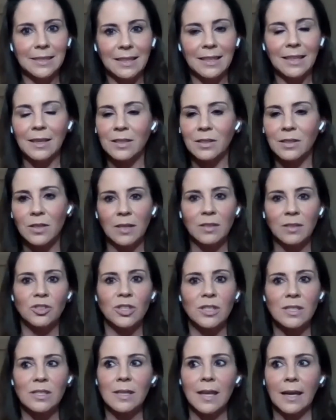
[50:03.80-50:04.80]
it's
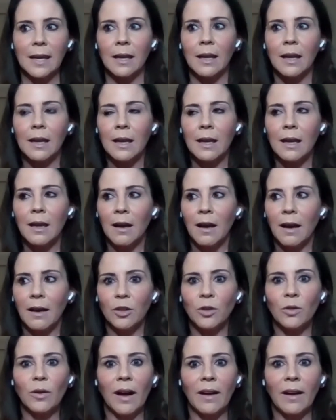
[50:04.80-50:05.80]
just like
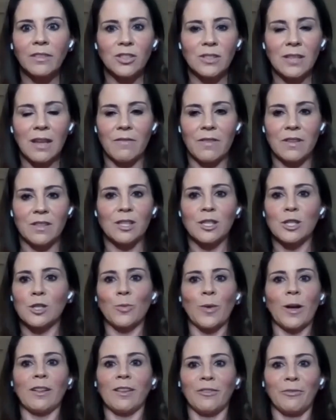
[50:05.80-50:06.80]
I just have this
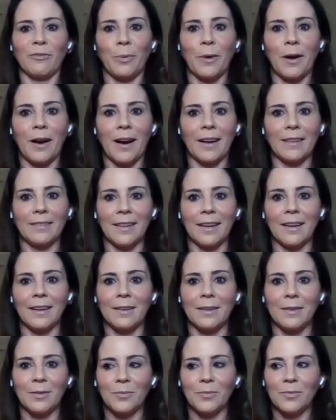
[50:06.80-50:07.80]
swell of pride. Like
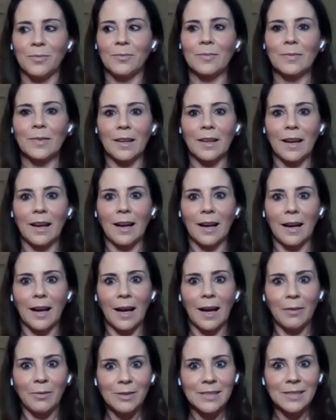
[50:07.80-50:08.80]

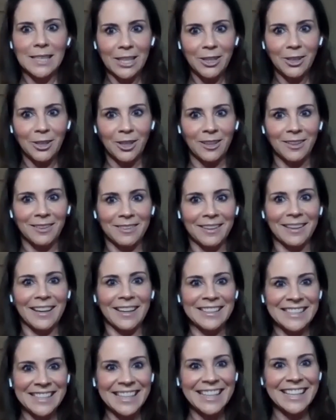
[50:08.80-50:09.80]
I was here, like
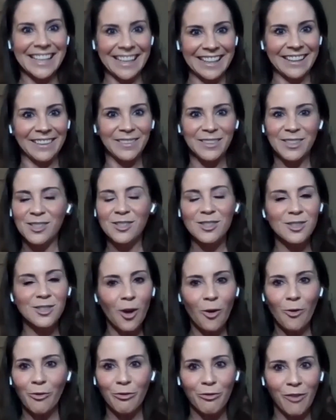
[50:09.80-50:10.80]
I did it. It was
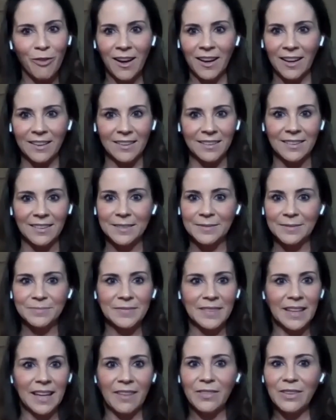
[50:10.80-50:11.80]
so fun.
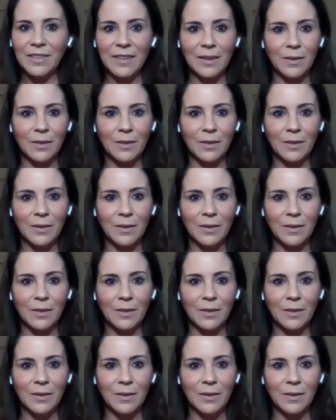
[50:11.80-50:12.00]
Every